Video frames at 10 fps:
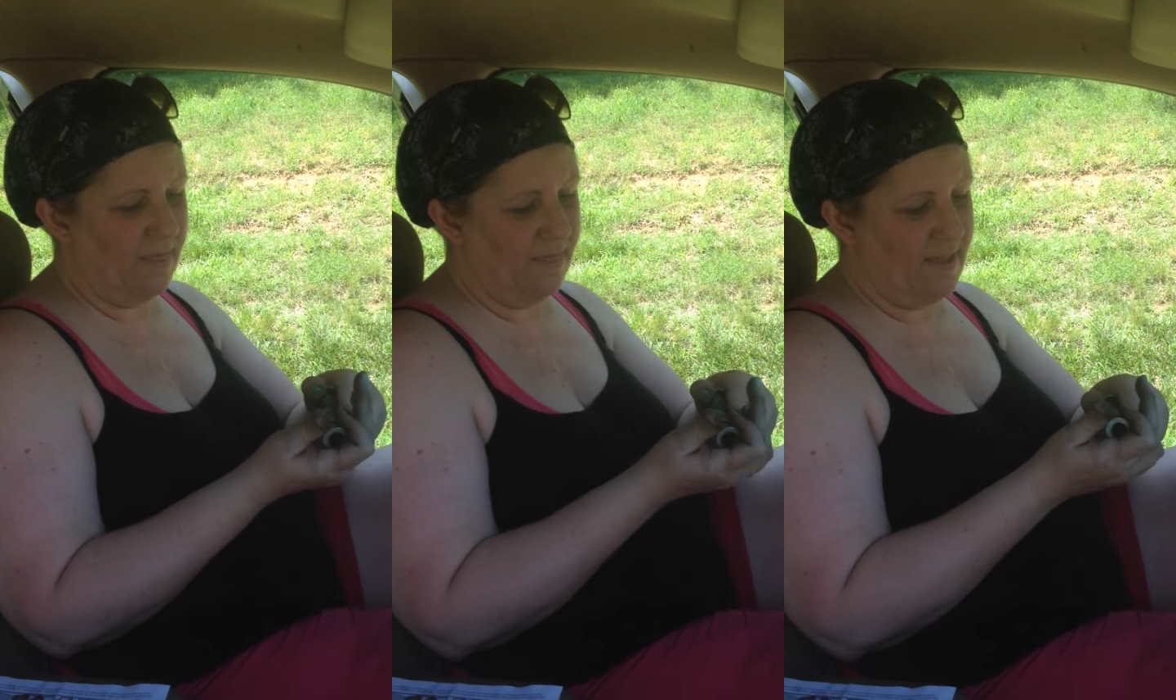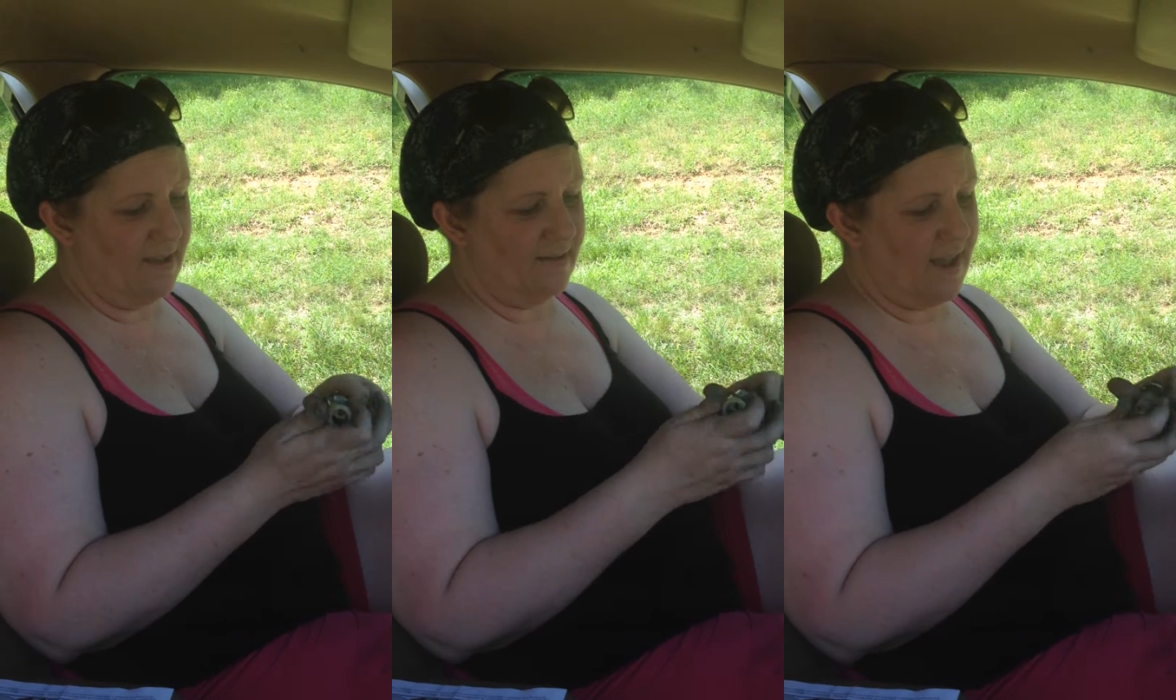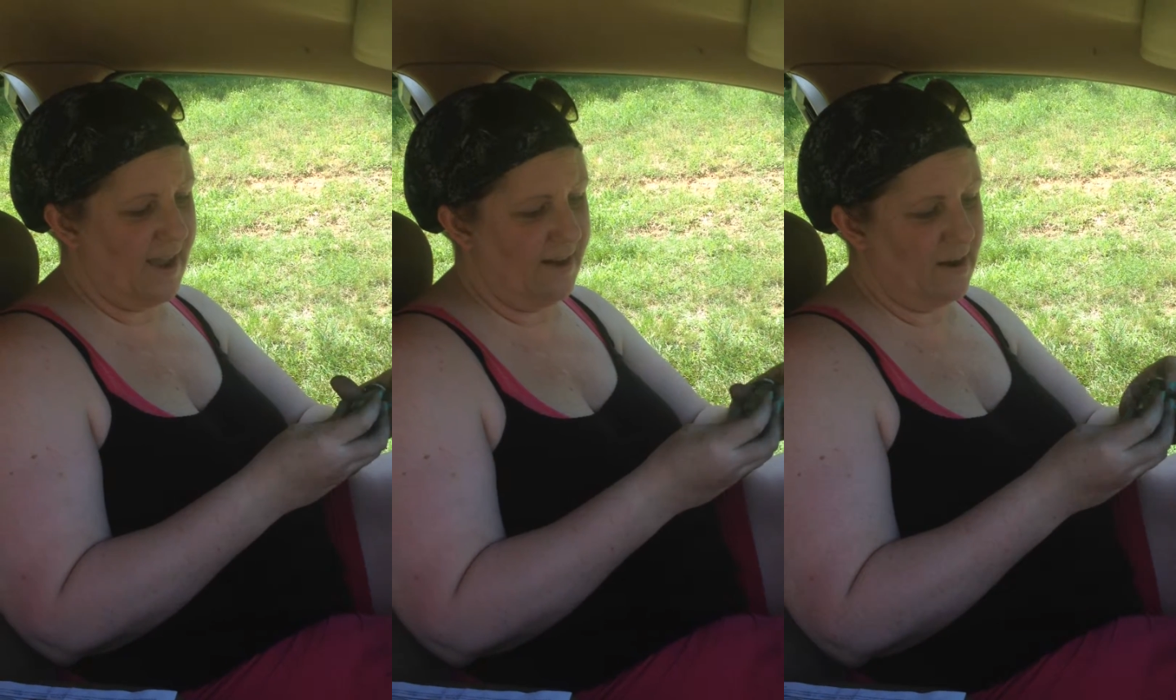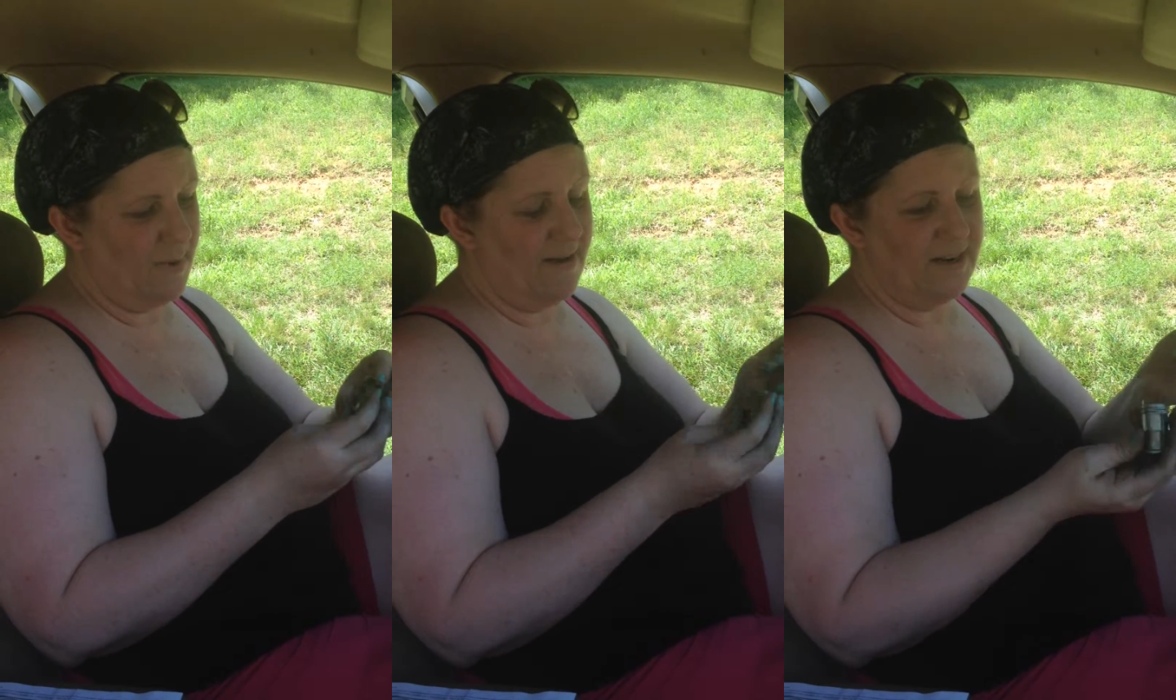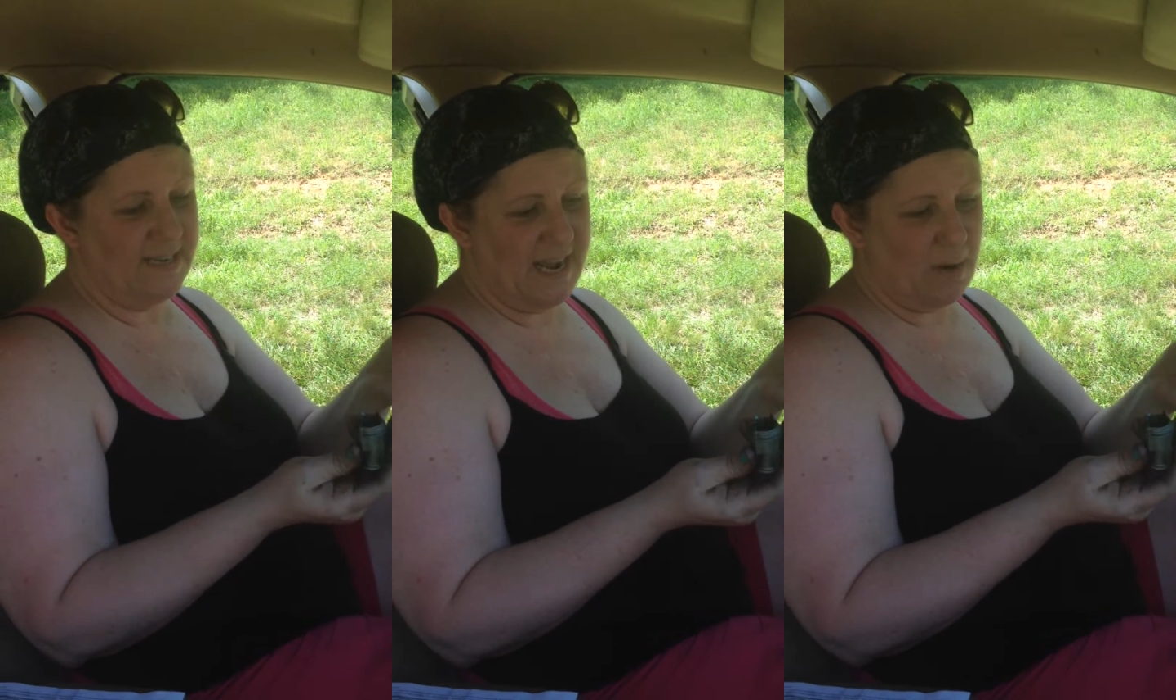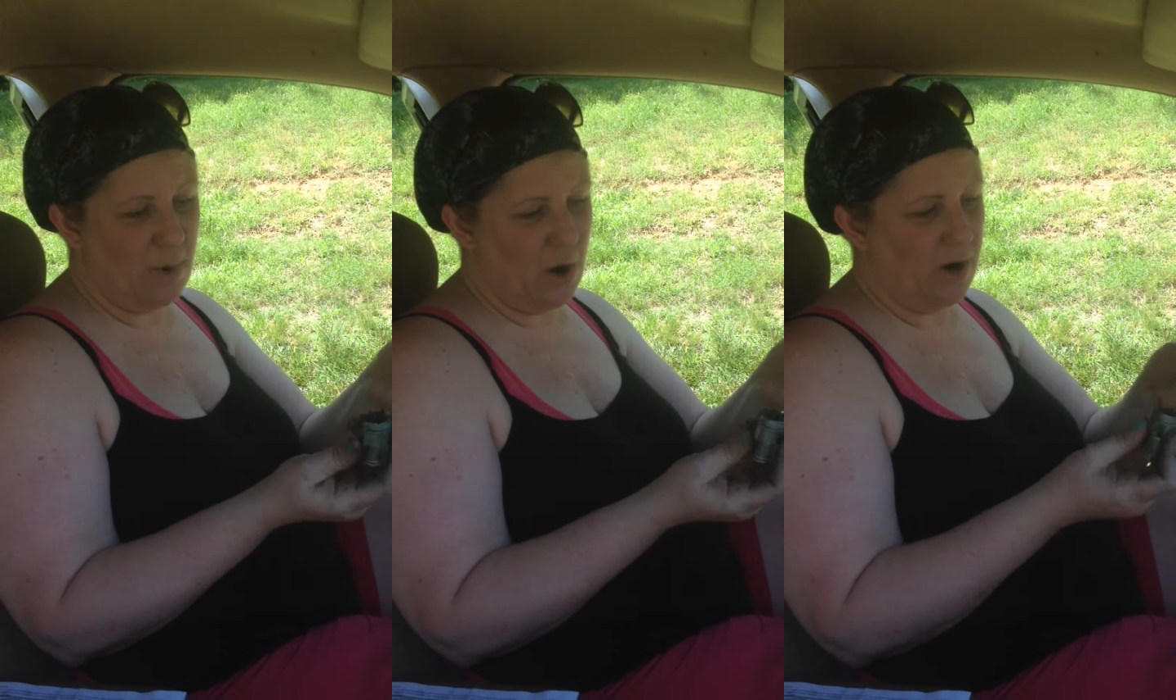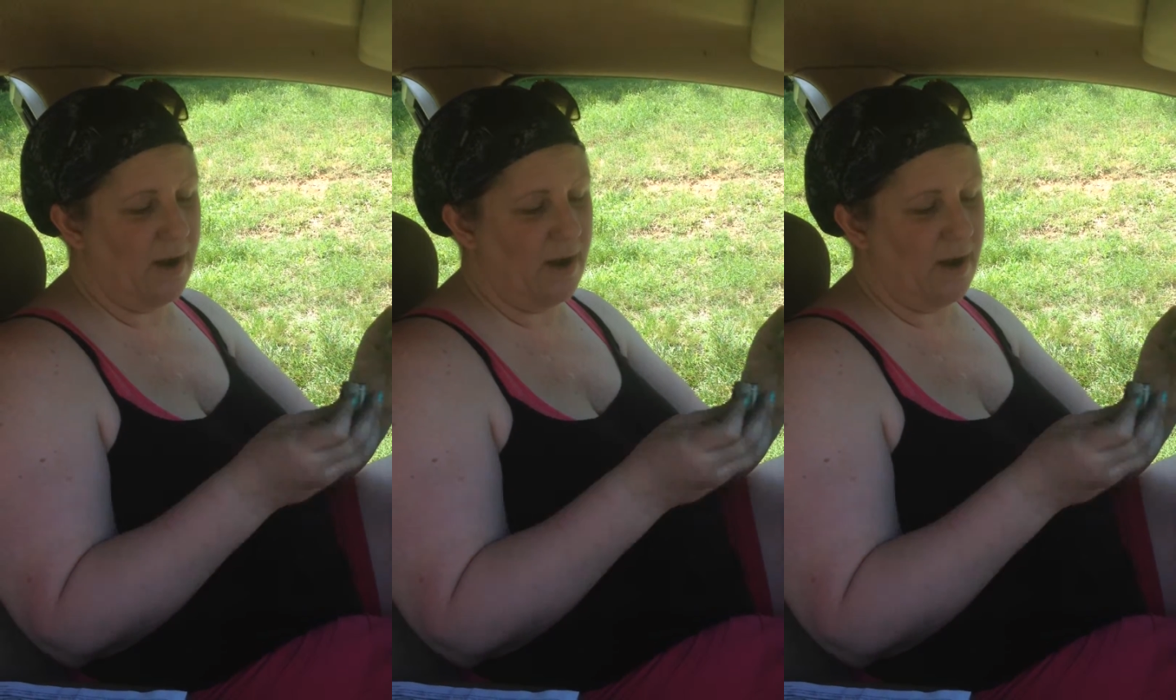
This I ended up having to take apart,